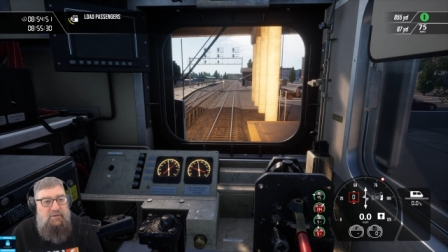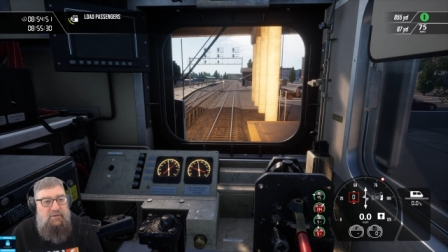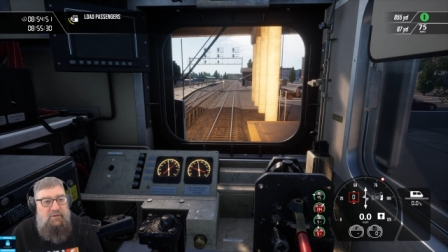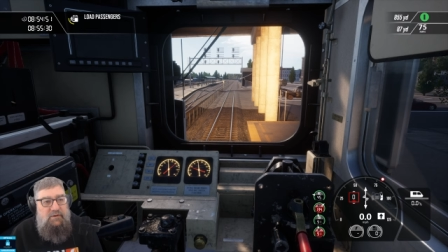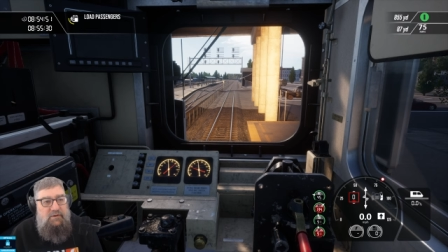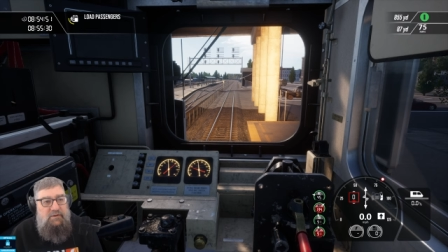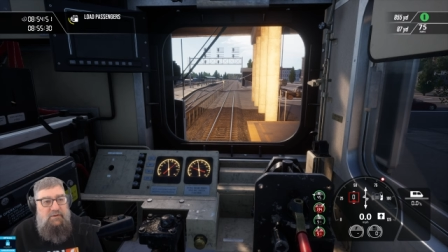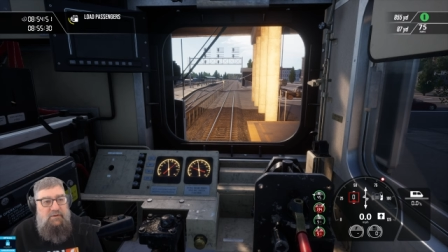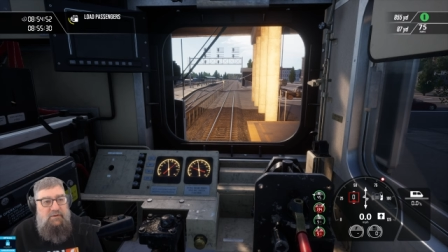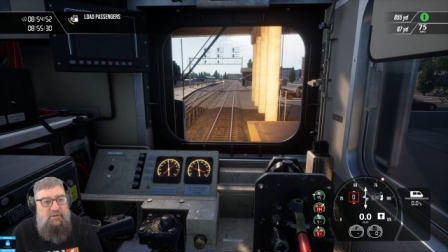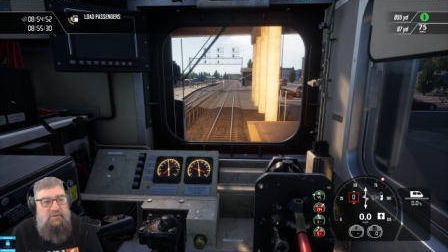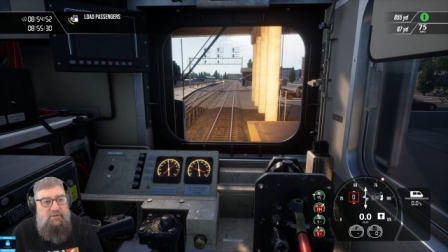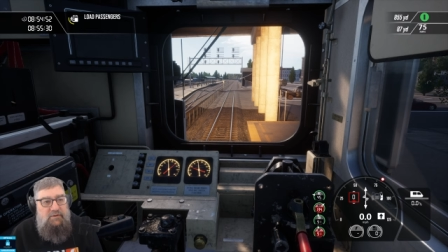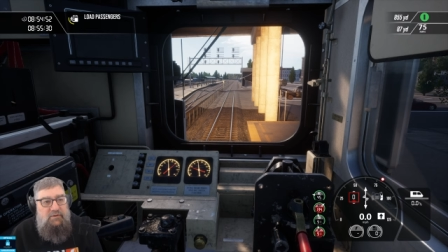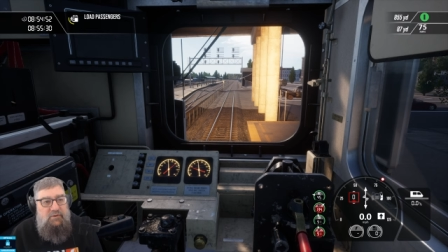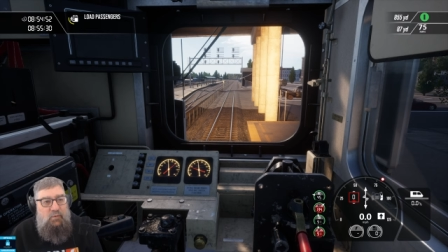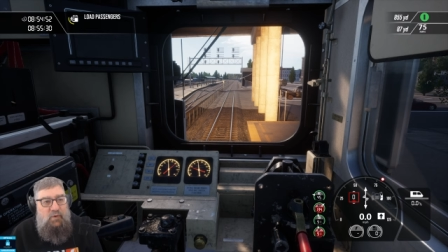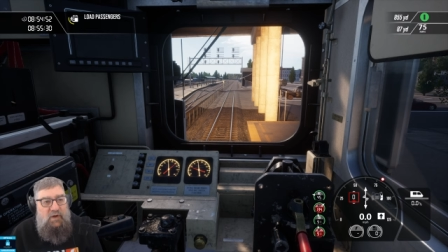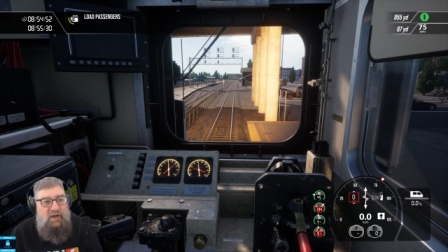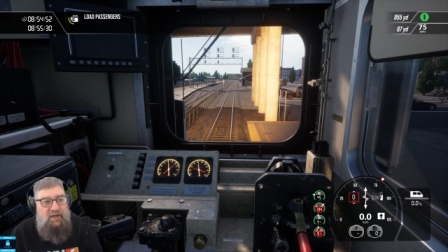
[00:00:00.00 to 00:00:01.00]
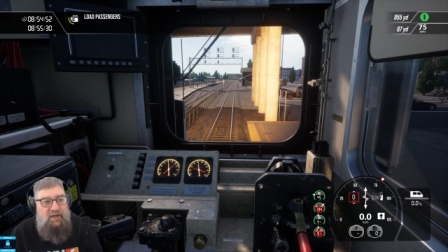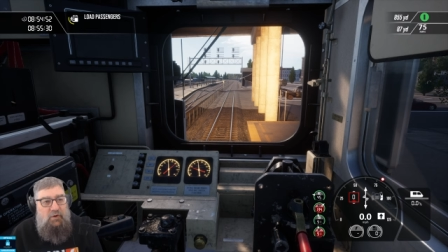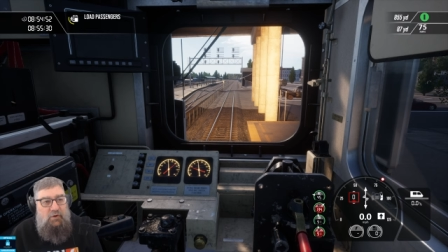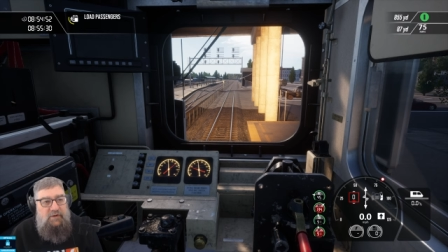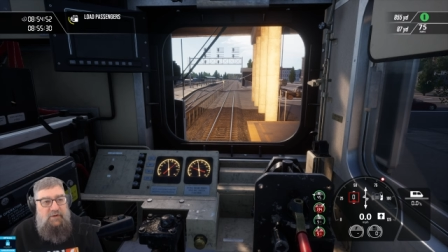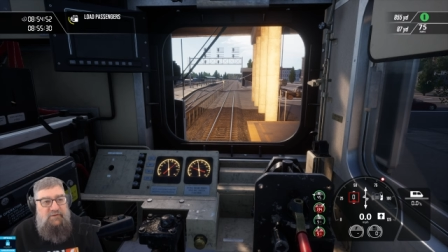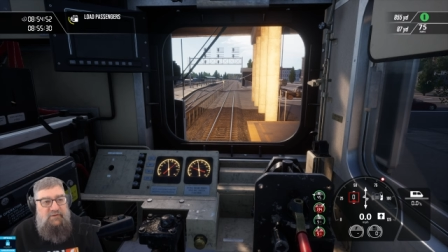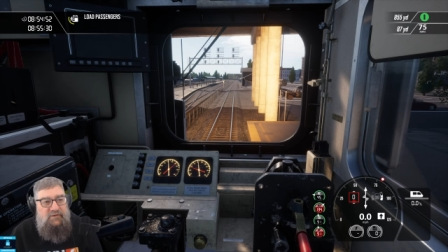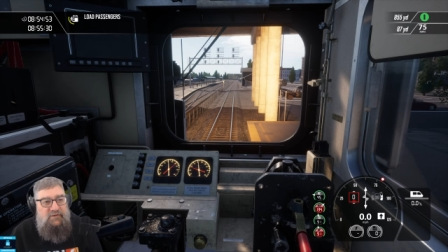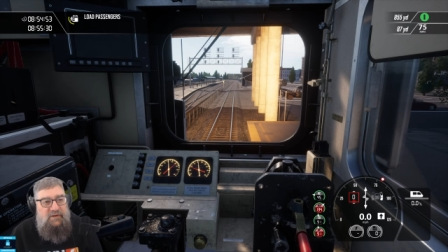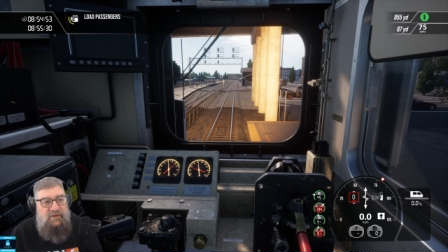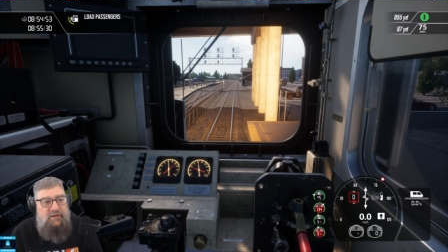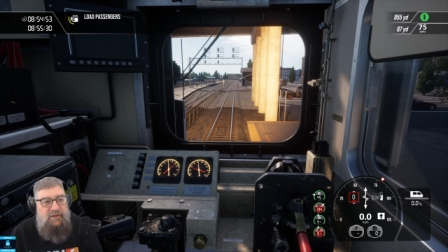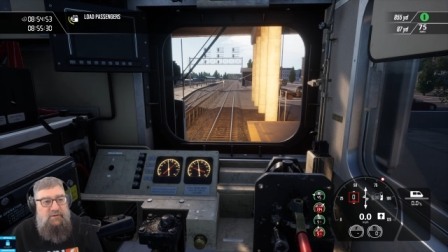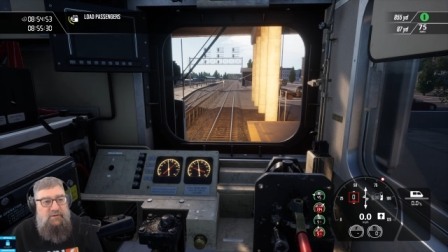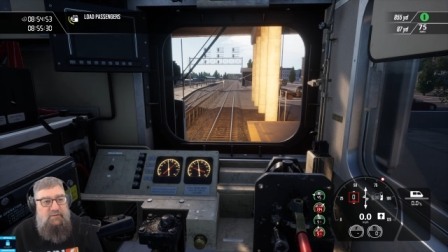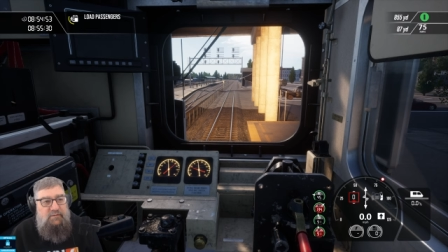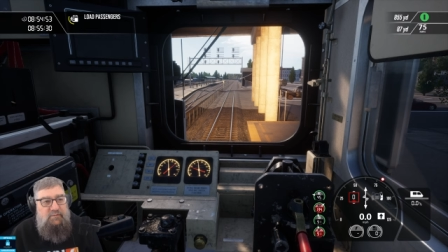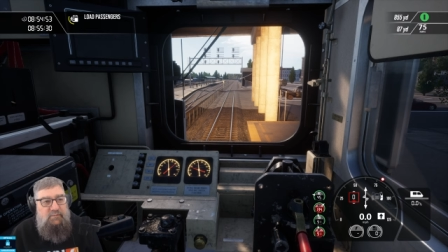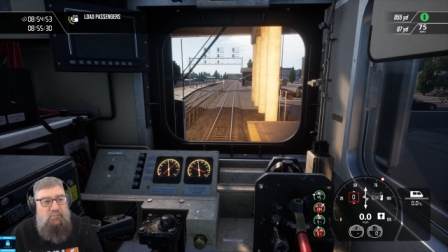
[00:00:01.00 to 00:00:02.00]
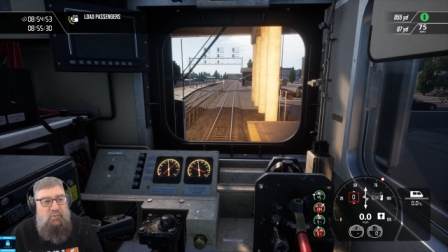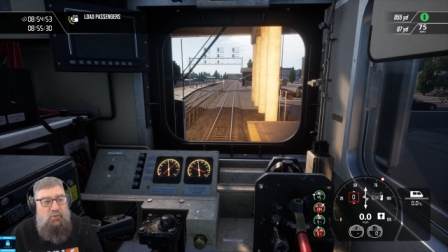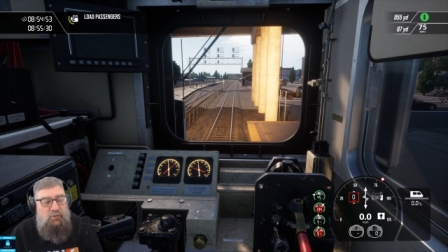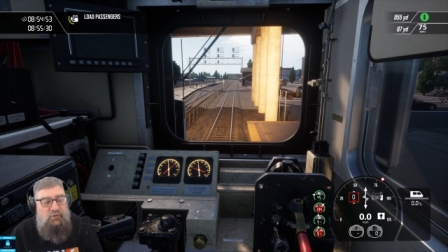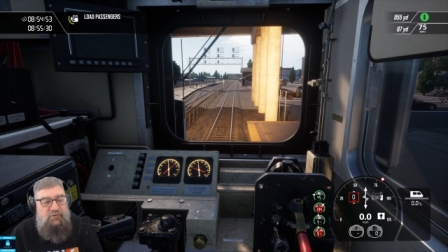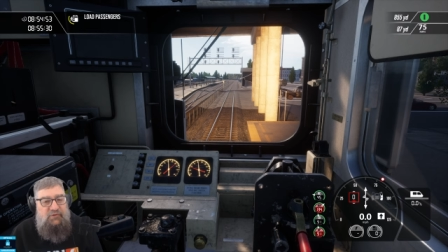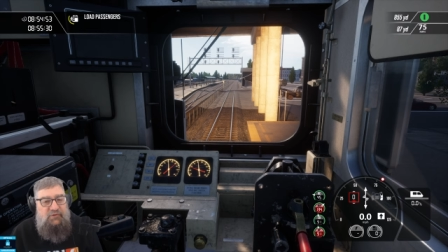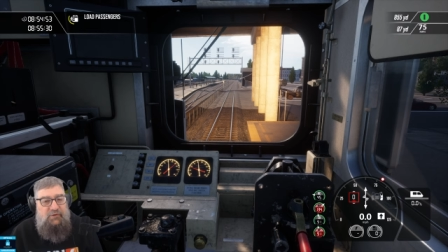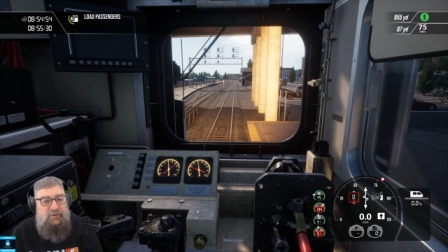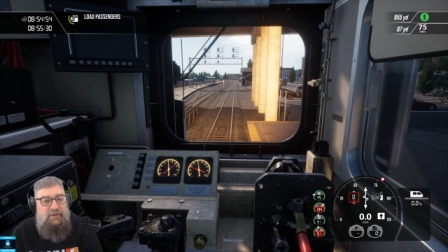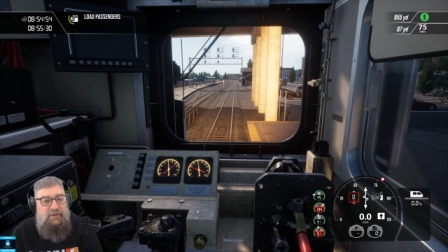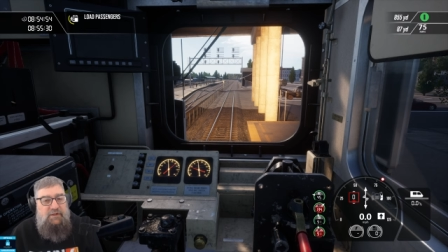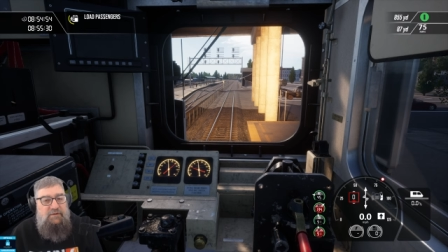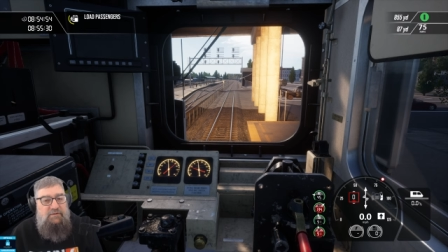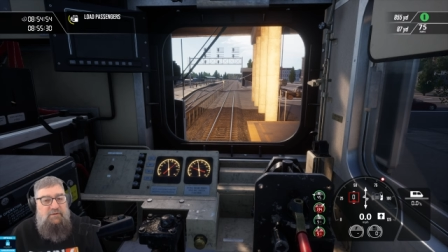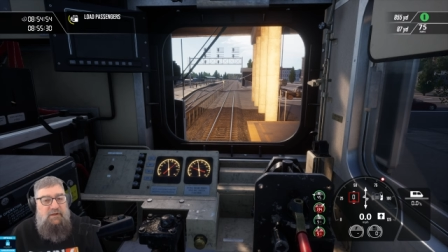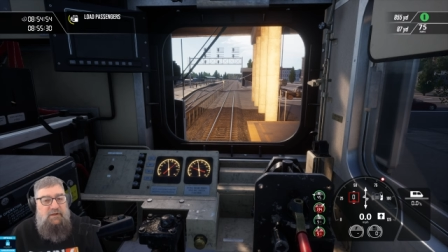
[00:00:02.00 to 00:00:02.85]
The way I see it personally,